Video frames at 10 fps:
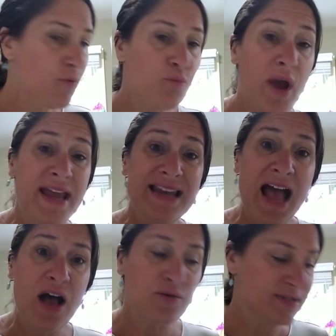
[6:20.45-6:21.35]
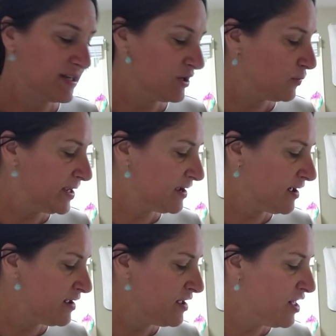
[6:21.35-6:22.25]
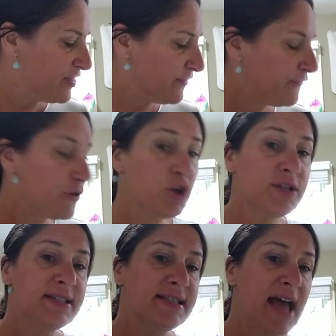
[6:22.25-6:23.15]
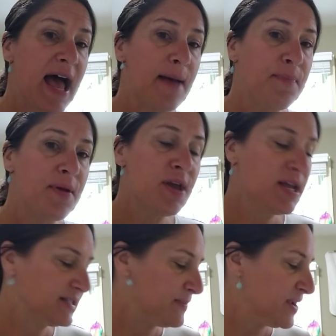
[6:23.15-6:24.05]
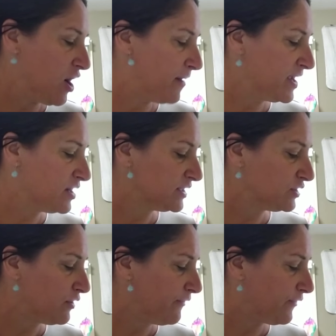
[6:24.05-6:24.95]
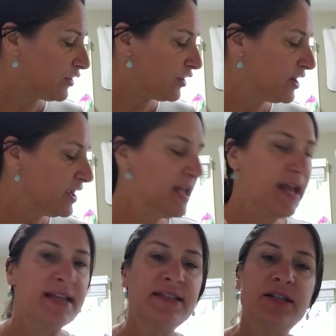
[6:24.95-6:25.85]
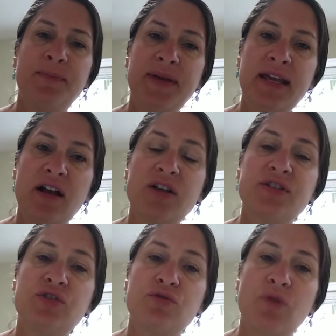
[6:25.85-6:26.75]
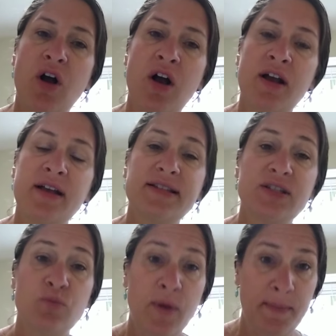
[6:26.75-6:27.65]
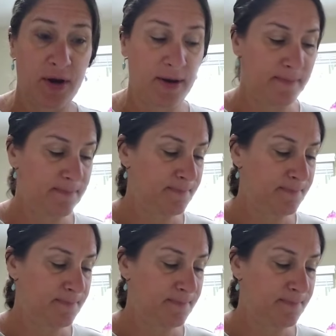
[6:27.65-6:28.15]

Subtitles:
Right now, said Kawika, the first step to becoming a surfer is to be a strong swimmer.